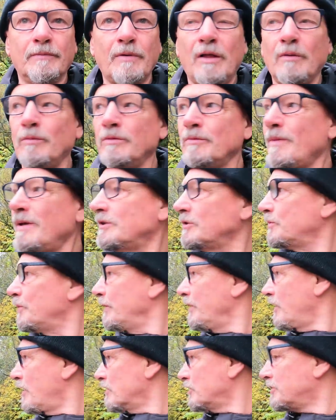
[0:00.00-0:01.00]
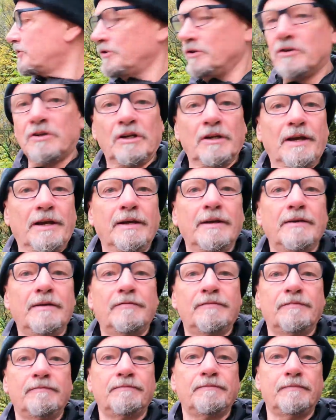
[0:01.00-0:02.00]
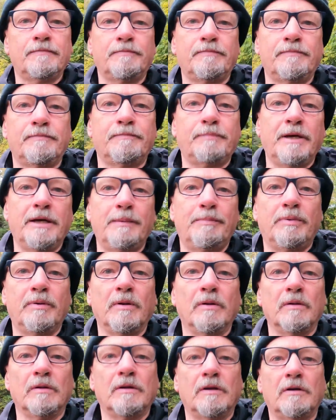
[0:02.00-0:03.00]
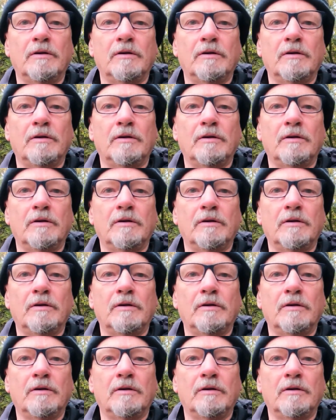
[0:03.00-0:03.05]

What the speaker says: well, whilst we're not struggling, people